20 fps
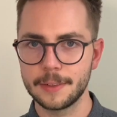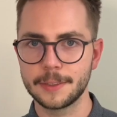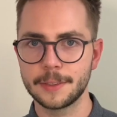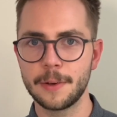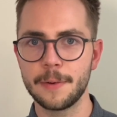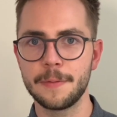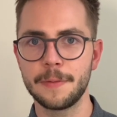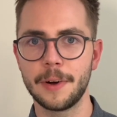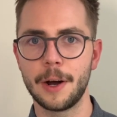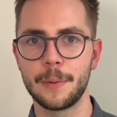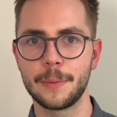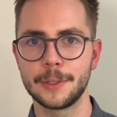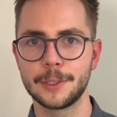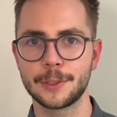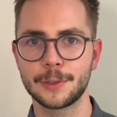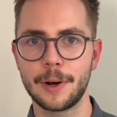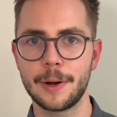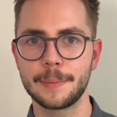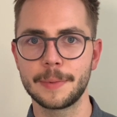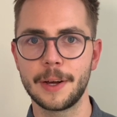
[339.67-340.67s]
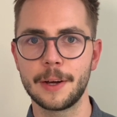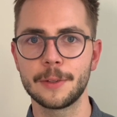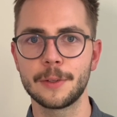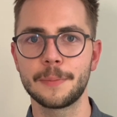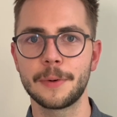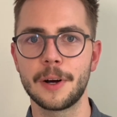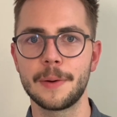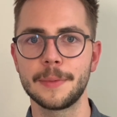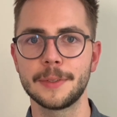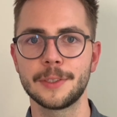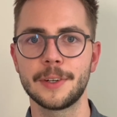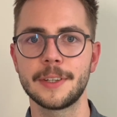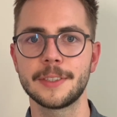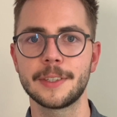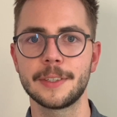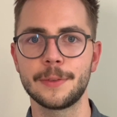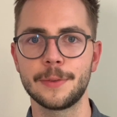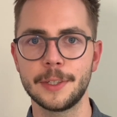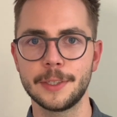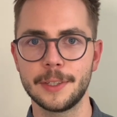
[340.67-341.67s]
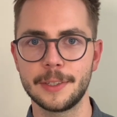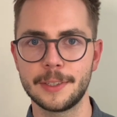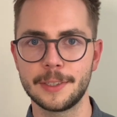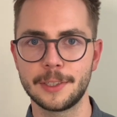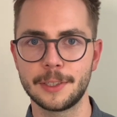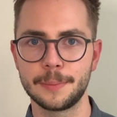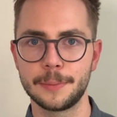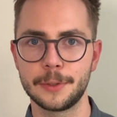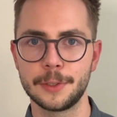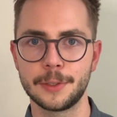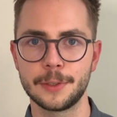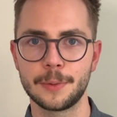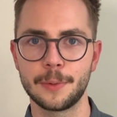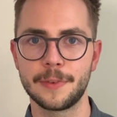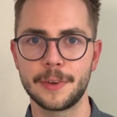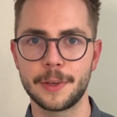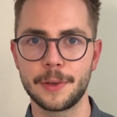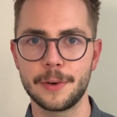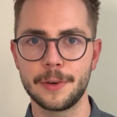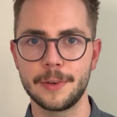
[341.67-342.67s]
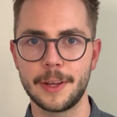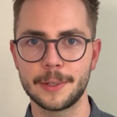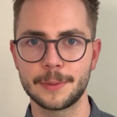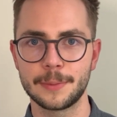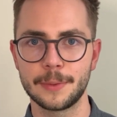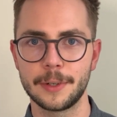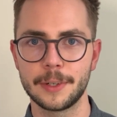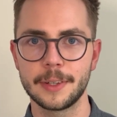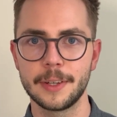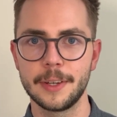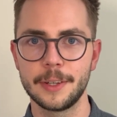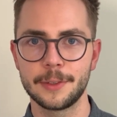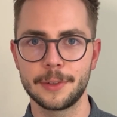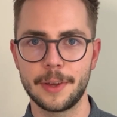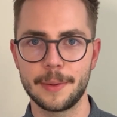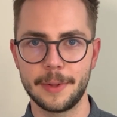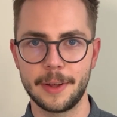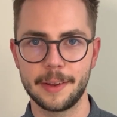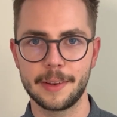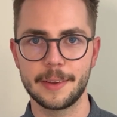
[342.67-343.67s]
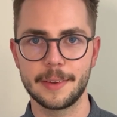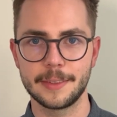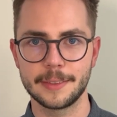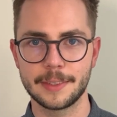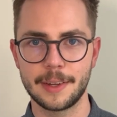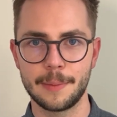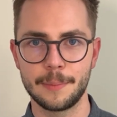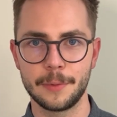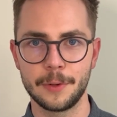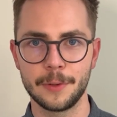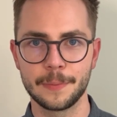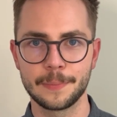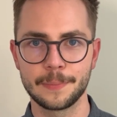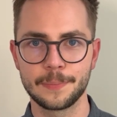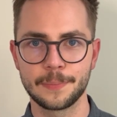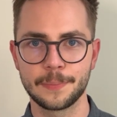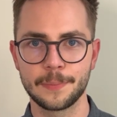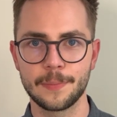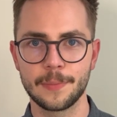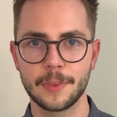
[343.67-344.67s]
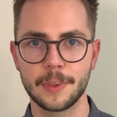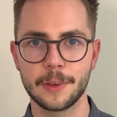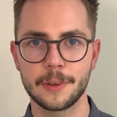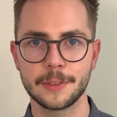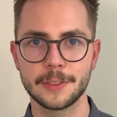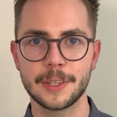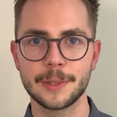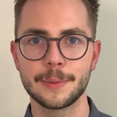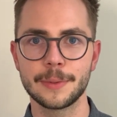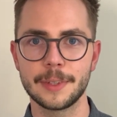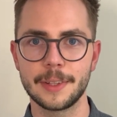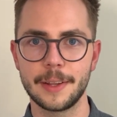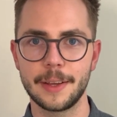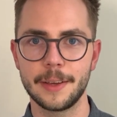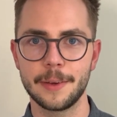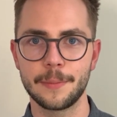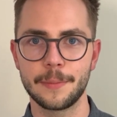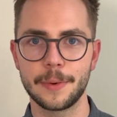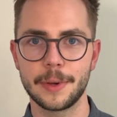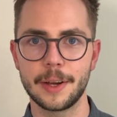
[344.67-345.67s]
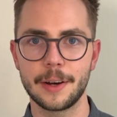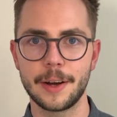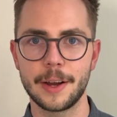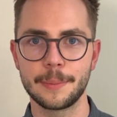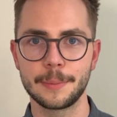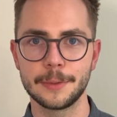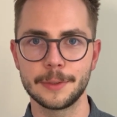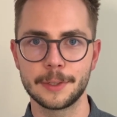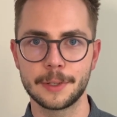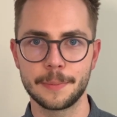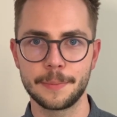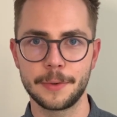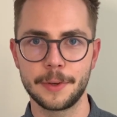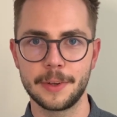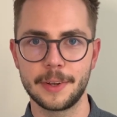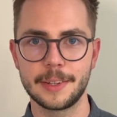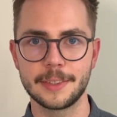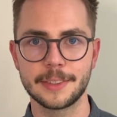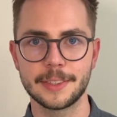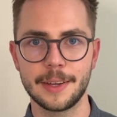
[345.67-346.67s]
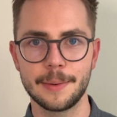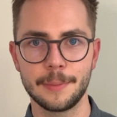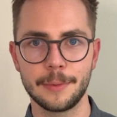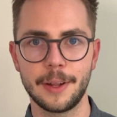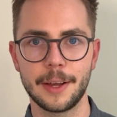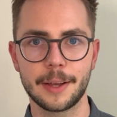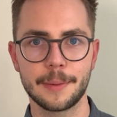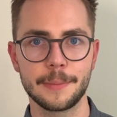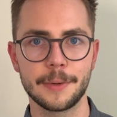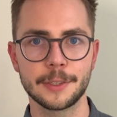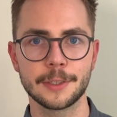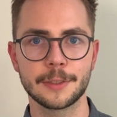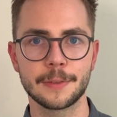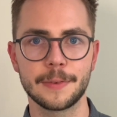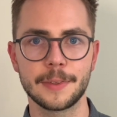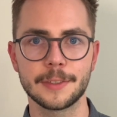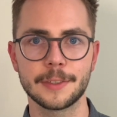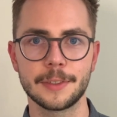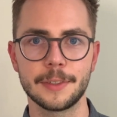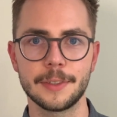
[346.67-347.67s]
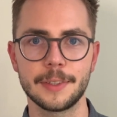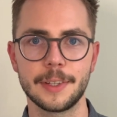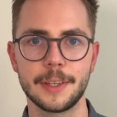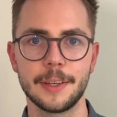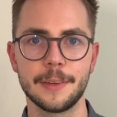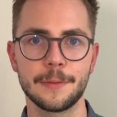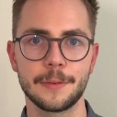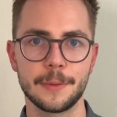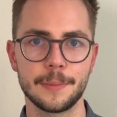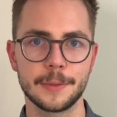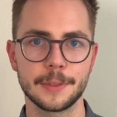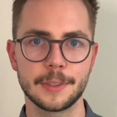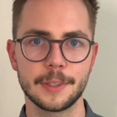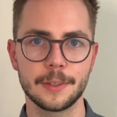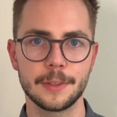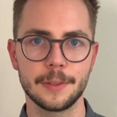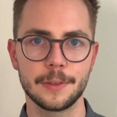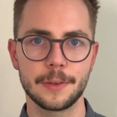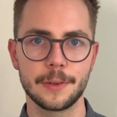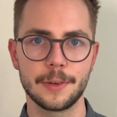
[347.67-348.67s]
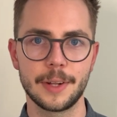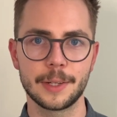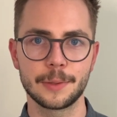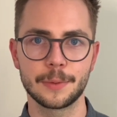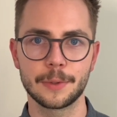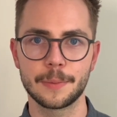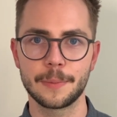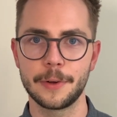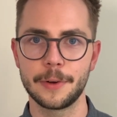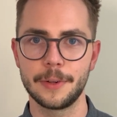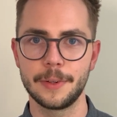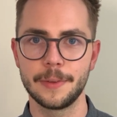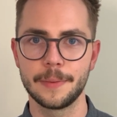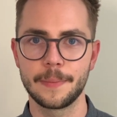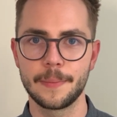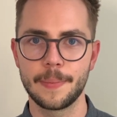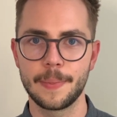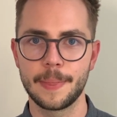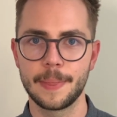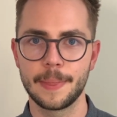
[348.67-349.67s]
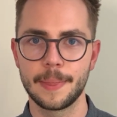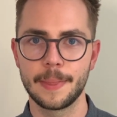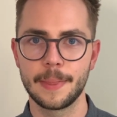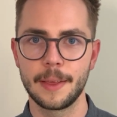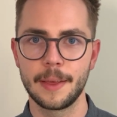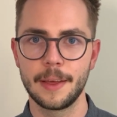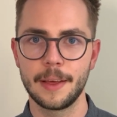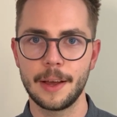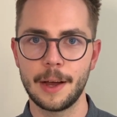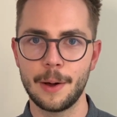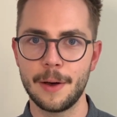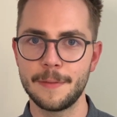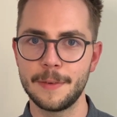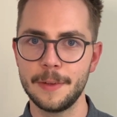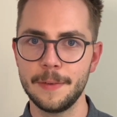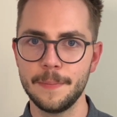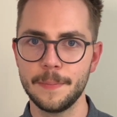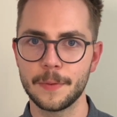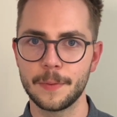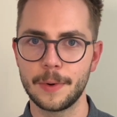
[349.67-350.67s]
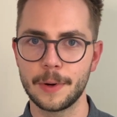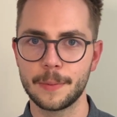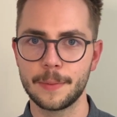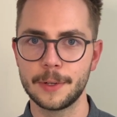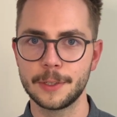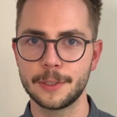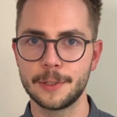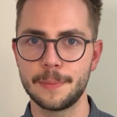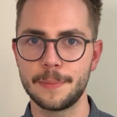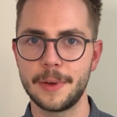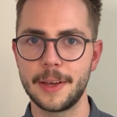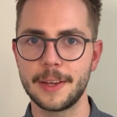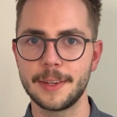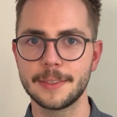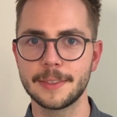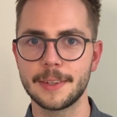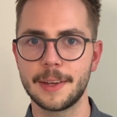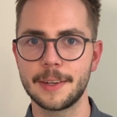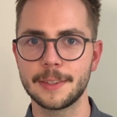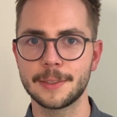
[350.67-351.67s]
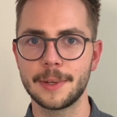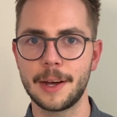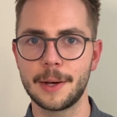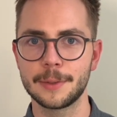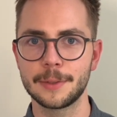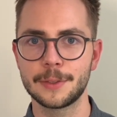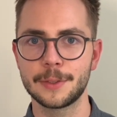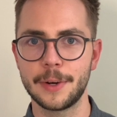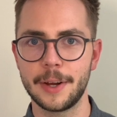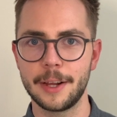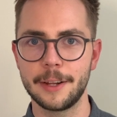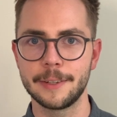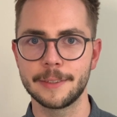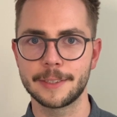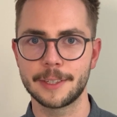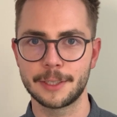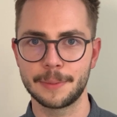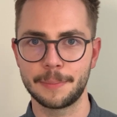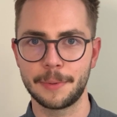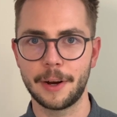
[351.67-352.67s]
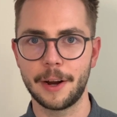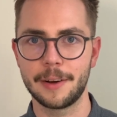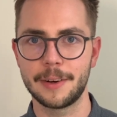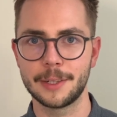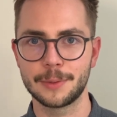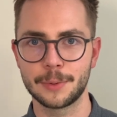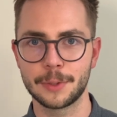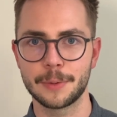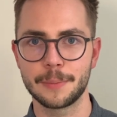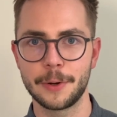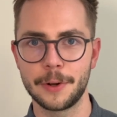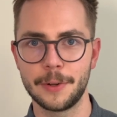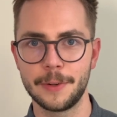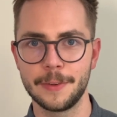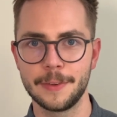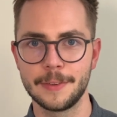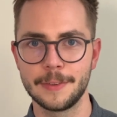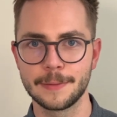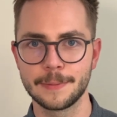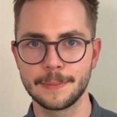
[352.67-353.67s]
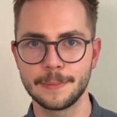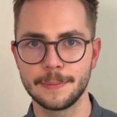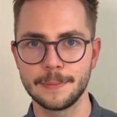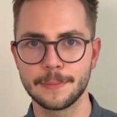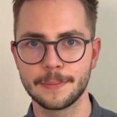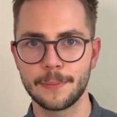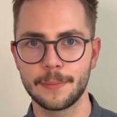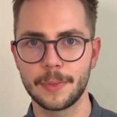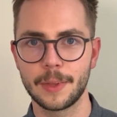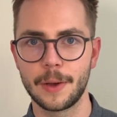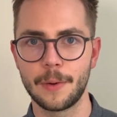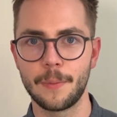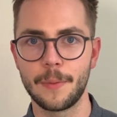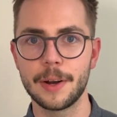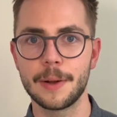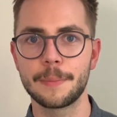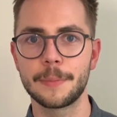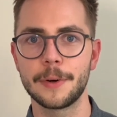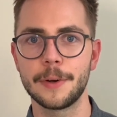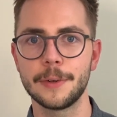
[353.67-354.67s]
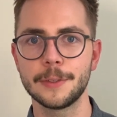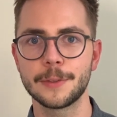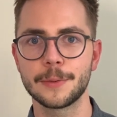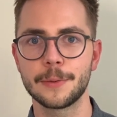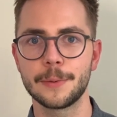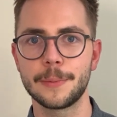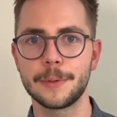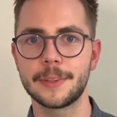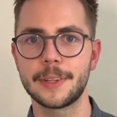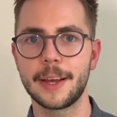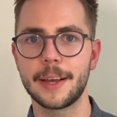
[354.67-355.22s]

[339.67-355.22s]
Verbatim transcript: So far, we described how to parameterize the Dirichlet distribution with a neural network to emulate an ensemble. Consequently, we are able to compute ensemble-like measures of uncertainty from a single neural network model. However, one question remains as to how to train such a prior network model. One approach would be to